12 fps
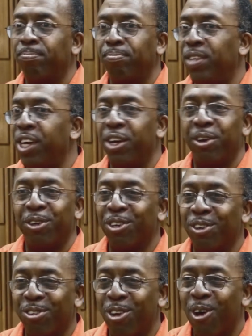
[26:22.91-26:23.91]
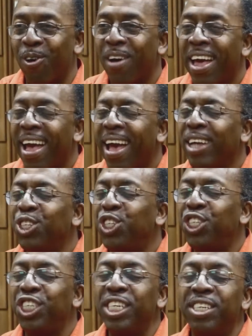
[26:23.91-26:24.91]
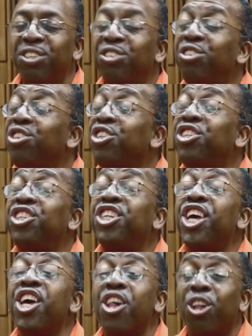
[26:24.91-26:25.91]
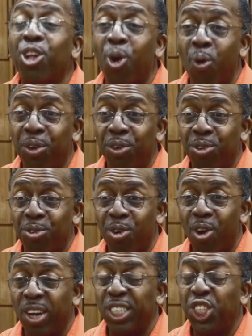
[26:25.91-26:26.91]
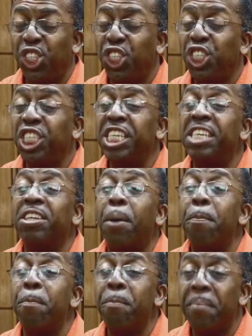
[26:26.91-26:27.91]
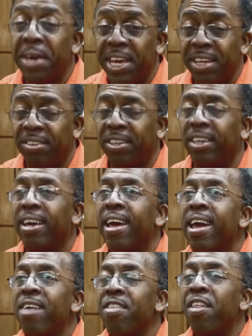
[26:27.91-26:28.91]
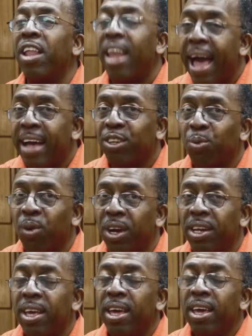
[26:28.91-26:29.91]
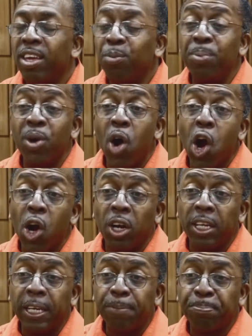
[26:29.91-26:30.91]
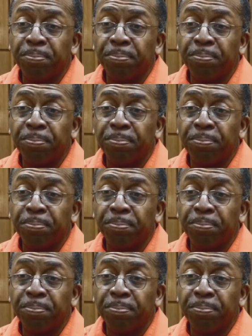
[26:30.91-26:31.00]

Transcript: years or so, and she is still going strong, and she is amazing. And then the last one is Bill Harley.